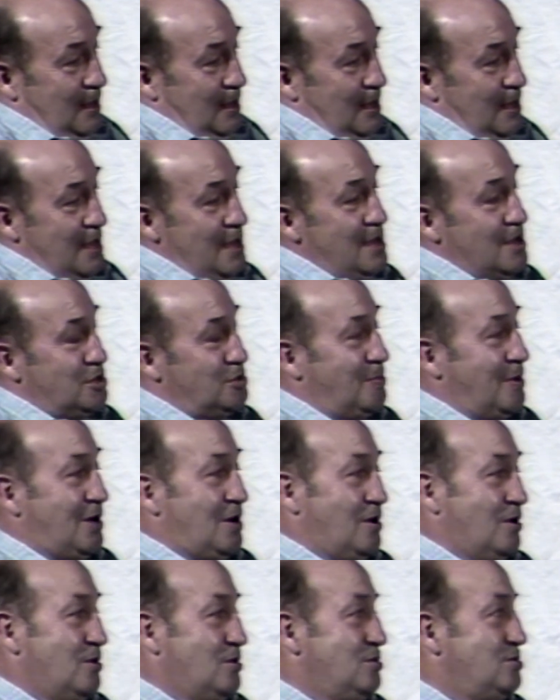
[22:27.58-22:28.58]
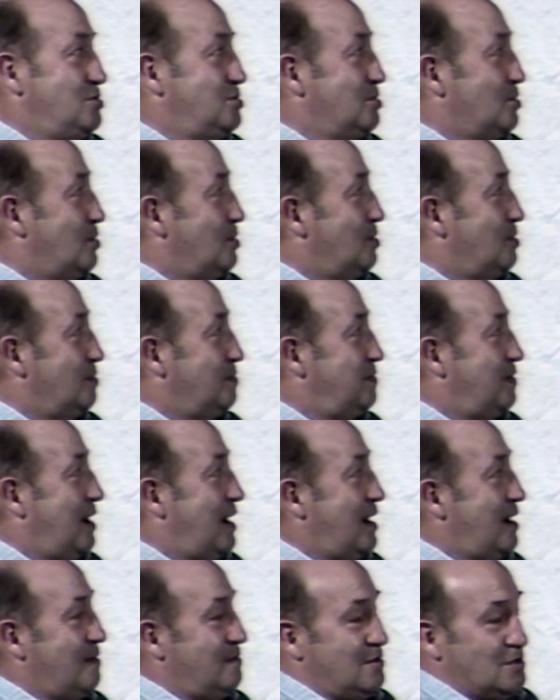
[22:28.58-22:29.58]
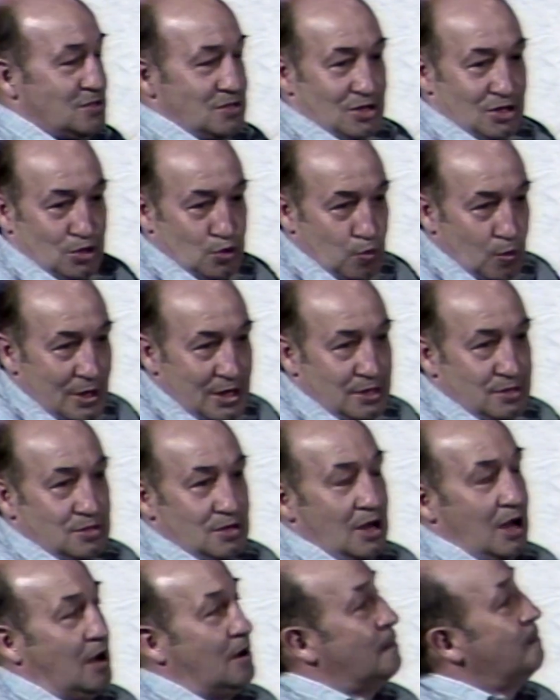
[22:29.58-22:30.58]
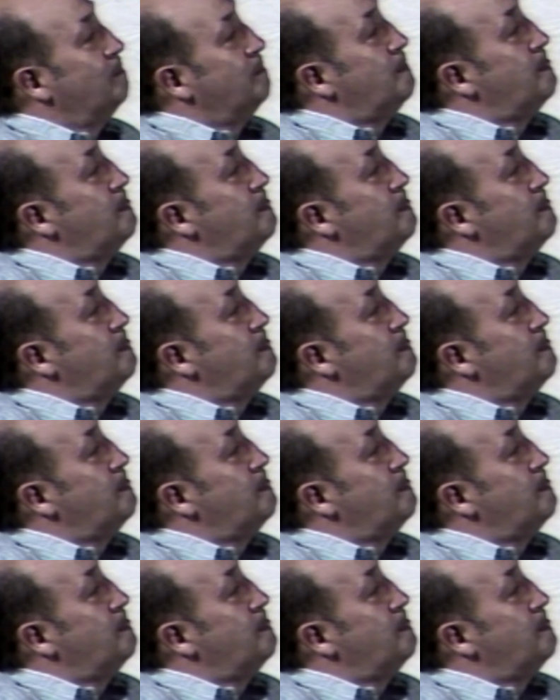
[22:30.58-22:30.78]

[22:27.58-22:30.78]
He has been loose all five to six weeks now.